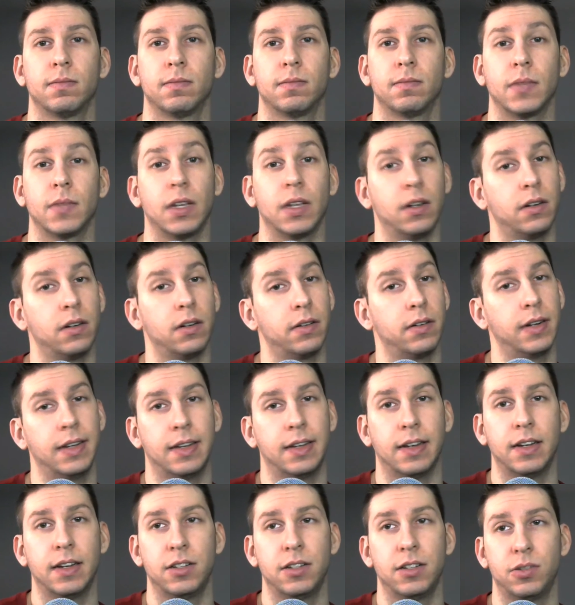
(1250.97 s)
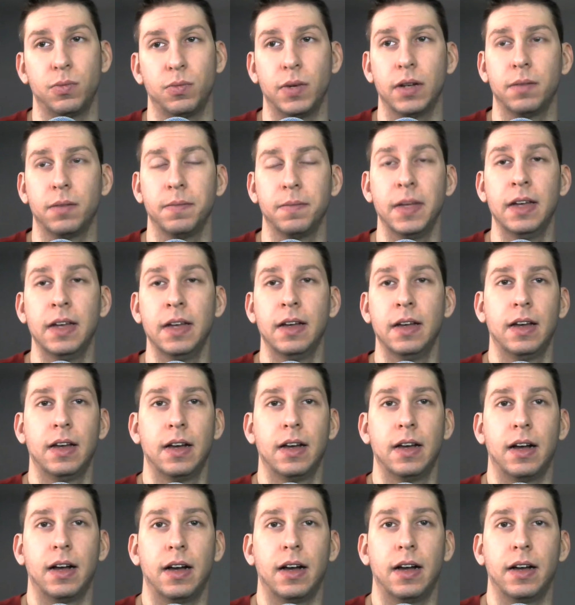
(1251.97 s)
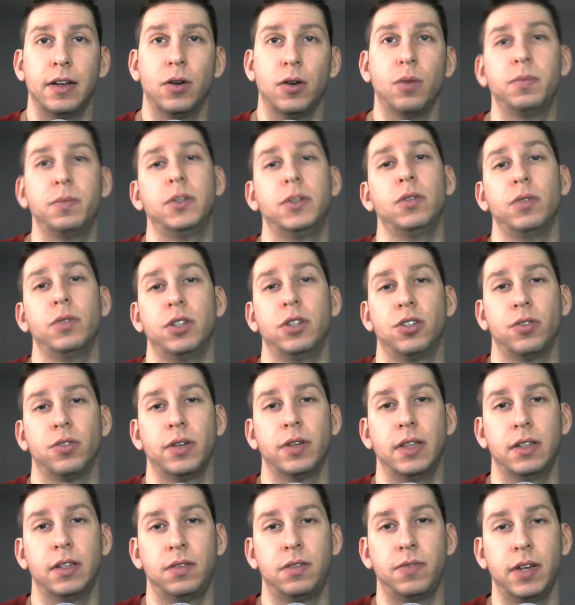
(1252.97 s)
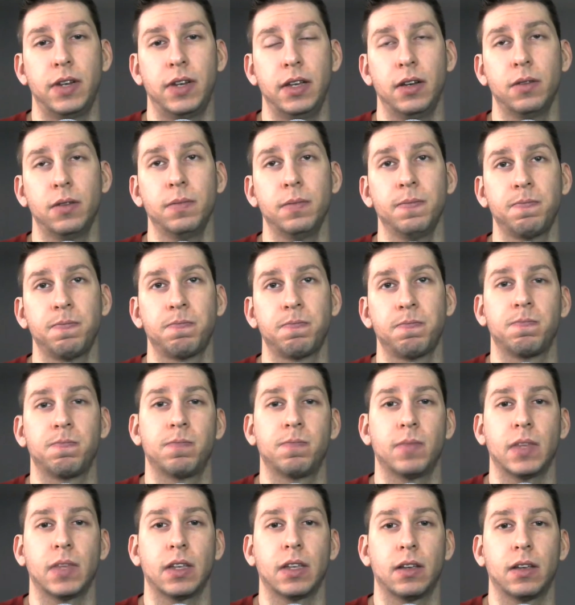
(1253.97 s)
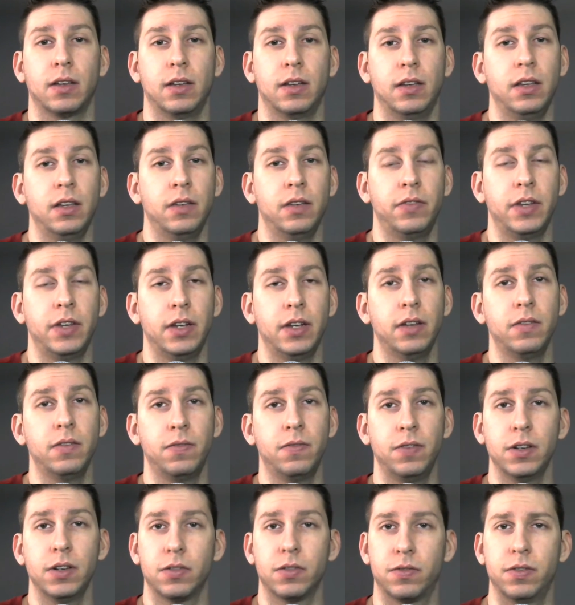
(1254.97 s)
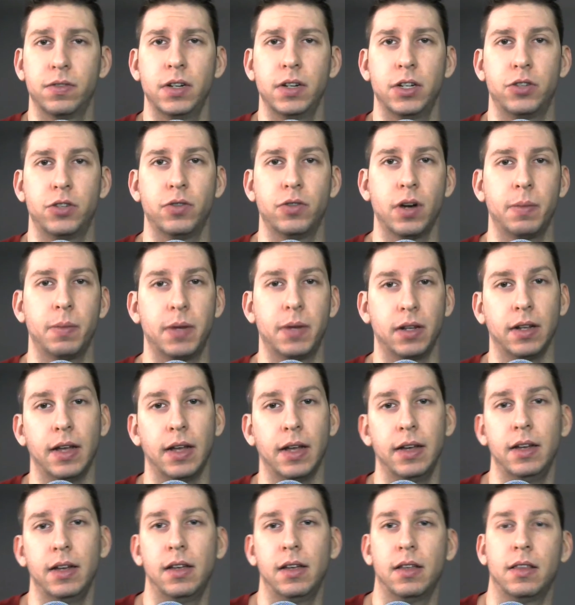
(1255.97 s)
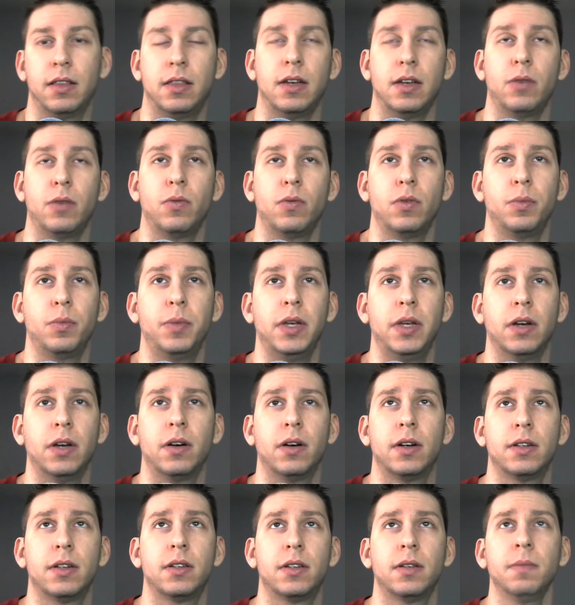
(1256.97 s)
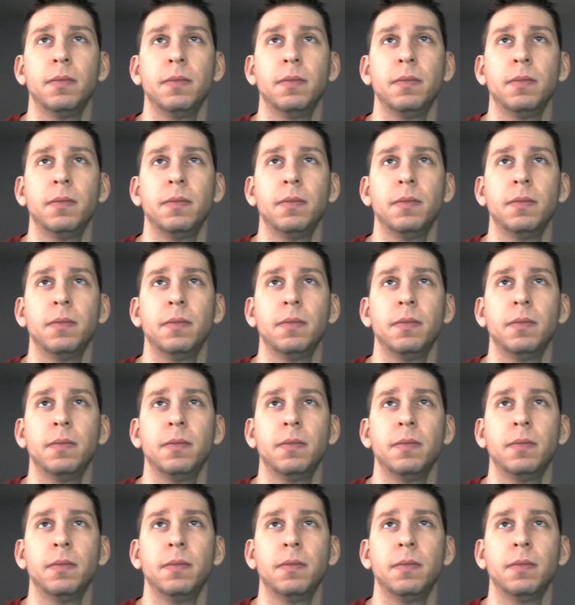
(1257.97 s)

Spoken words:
All right, guys. Well, I hope you enjoyed this video. If you did, feel free to drop it a like. That would be awesome.